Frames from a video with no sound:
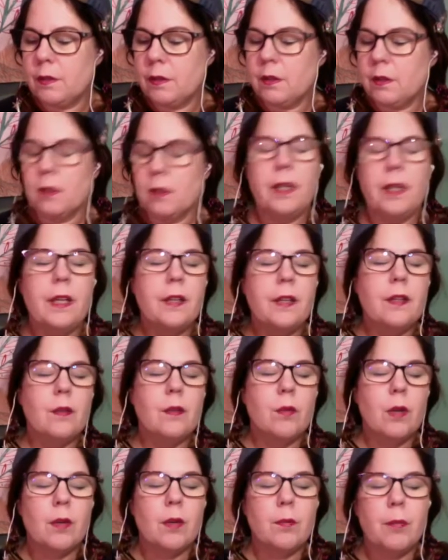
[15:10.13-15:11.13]
I hit the
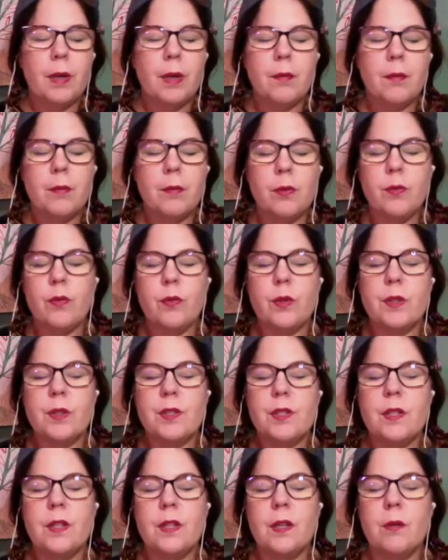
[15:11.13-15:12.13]
wrong button before,
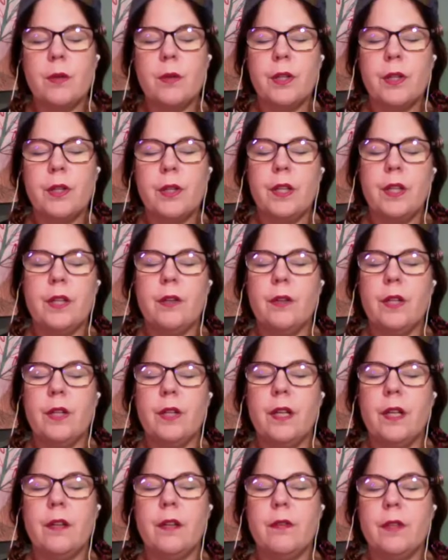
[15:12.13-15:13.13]
so now we're gonna hear
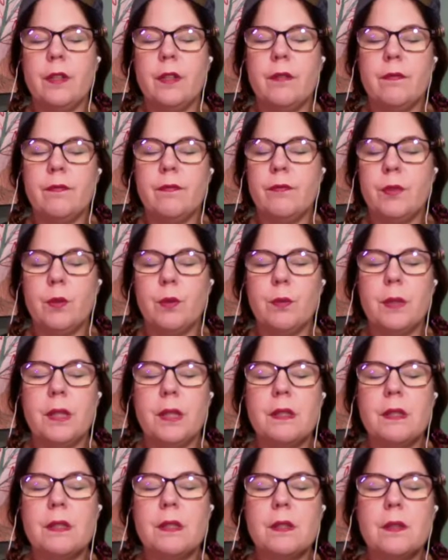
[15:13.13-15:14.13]
that every few
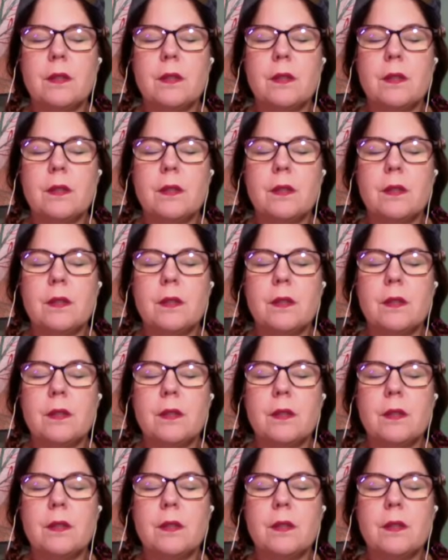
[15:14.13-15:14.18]
minutes.